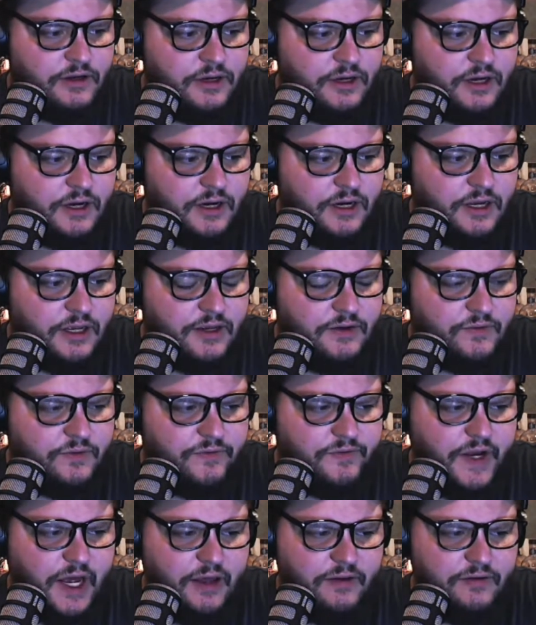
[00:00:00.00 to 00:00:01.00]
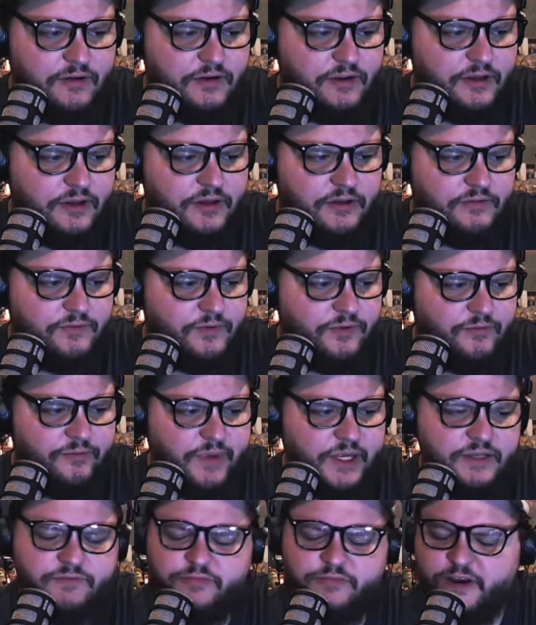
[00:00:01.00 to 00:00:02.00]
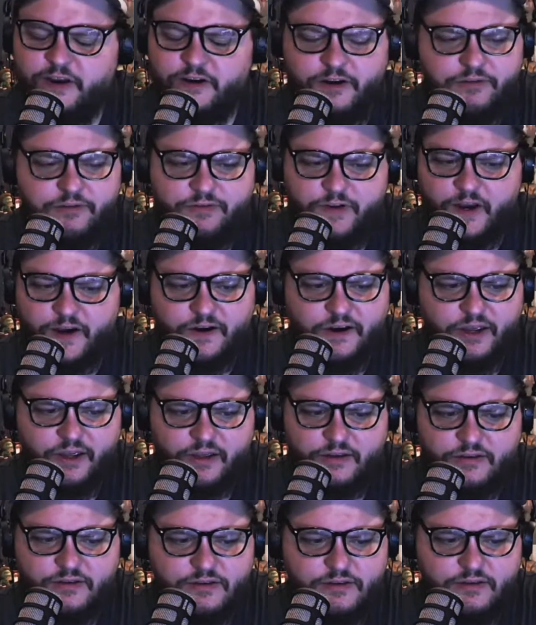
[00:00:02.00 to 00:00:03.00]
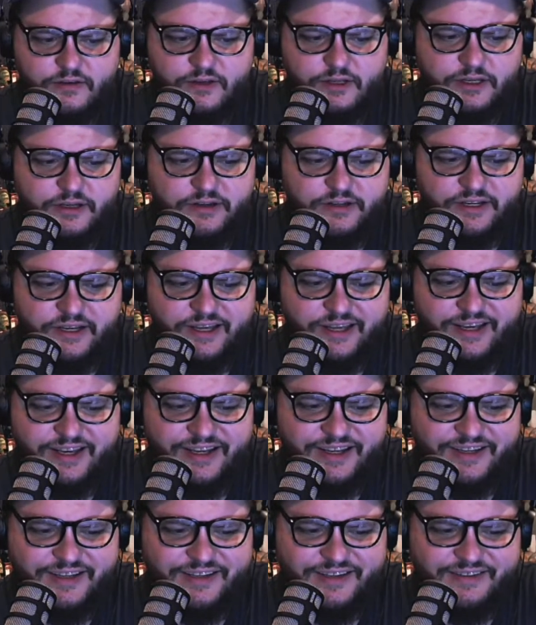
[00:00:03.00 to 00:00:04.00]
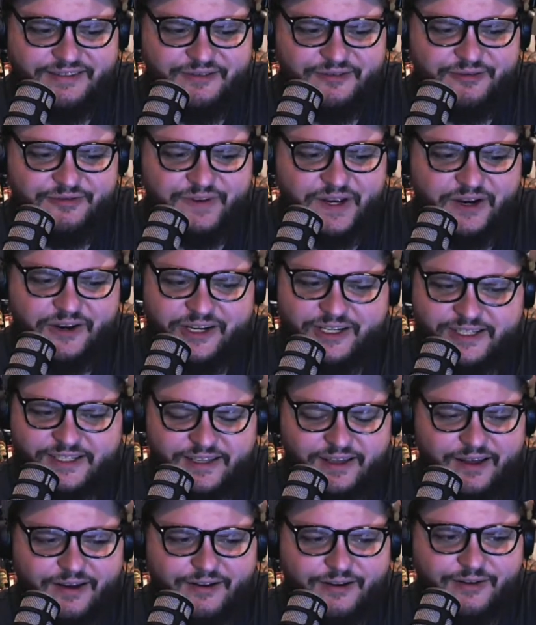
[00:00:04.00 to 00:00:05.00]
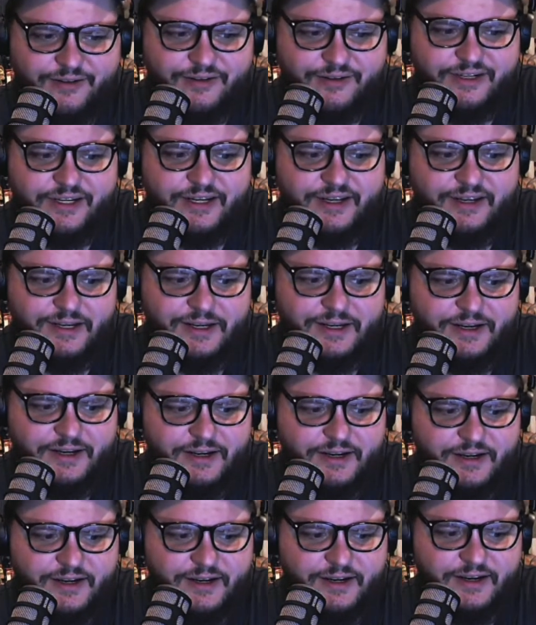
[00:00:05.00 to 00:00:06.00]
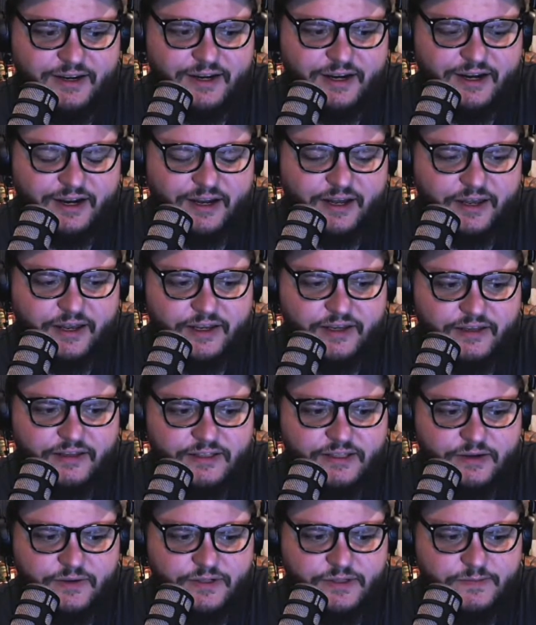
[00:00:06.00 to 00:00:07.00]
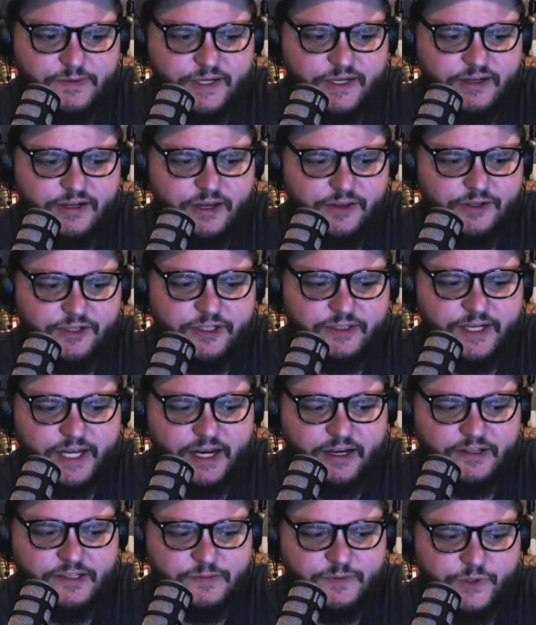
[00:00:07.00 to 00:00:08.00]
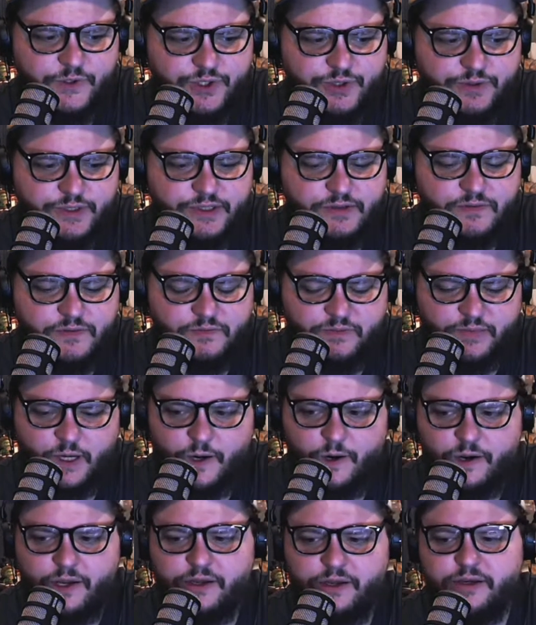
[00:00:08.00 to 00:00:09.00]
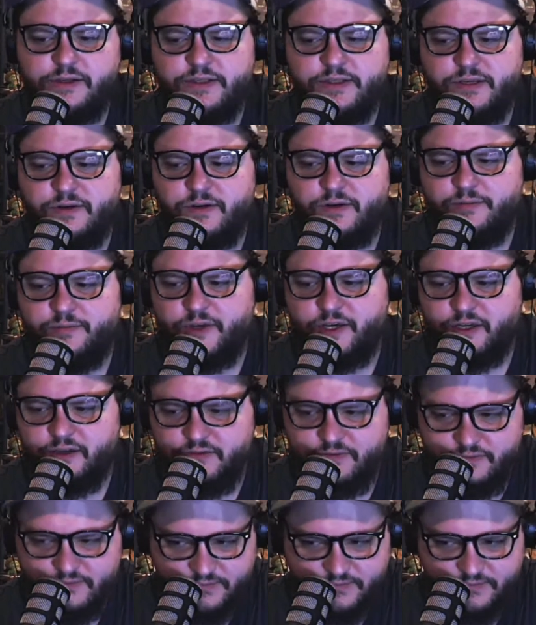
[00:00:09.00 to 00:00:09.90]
we've been very, very, very slow. So it's been another kind of tumultuous period. And so I'm like,